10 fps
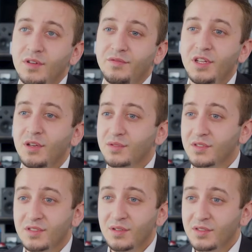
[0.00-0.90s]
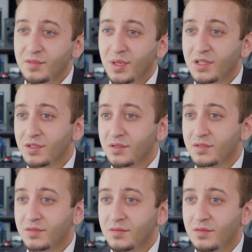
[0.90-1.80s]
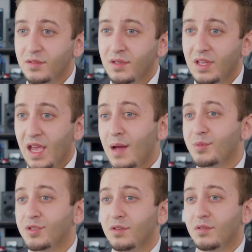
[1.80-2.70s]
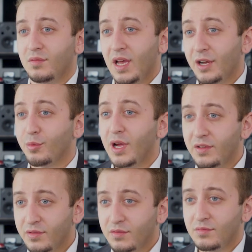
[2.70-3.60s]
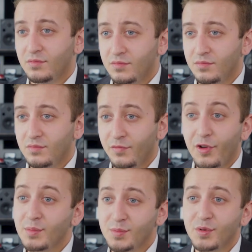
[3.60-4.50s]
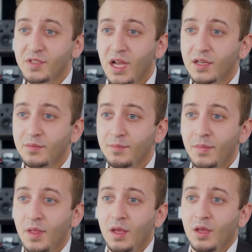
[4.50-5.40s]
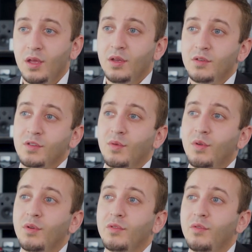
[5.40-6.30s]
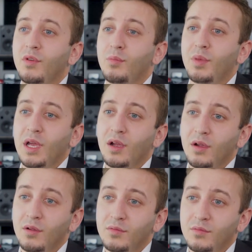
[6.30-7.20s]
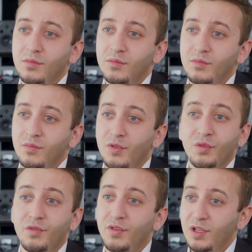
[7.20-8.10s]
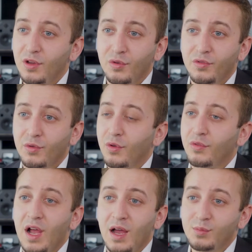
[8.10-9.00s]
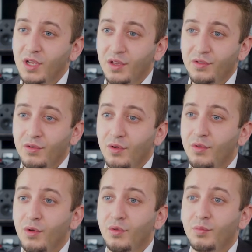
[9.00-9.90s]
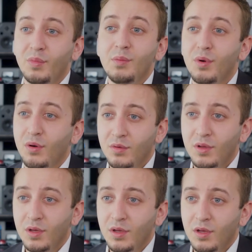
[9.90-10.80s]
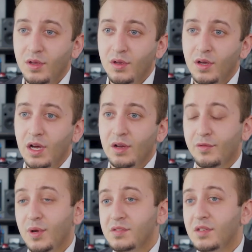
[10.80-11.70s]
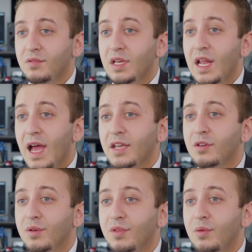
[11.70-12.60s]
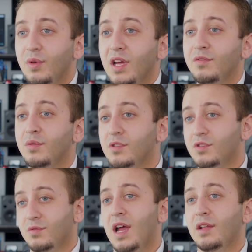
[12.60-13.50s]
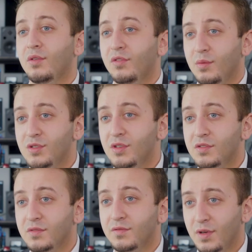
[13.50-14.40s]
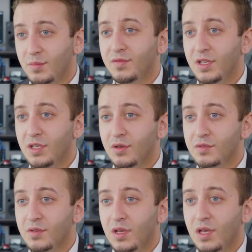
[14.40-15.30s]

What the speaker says: video is a series of pictures captured at a rate, frames per second. So in order to compare those videos or those objects or those people forensically and accurately, we have to extract those images from the videos,